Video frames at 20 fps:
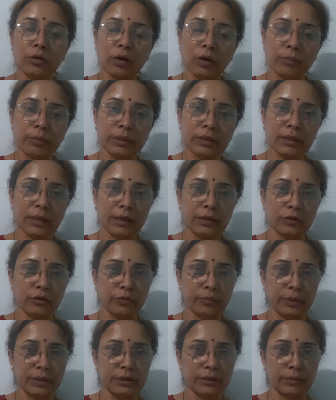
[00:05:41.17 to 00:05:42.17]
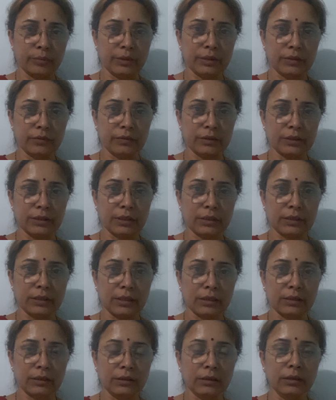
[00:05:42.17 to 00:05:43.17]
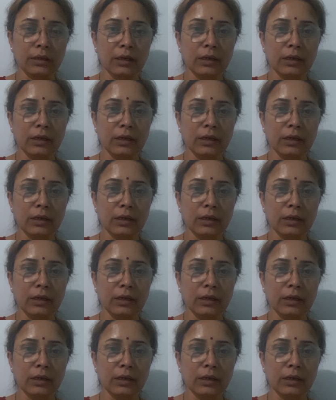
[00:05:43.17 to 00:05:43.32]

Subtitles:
common kind of measurements which are taken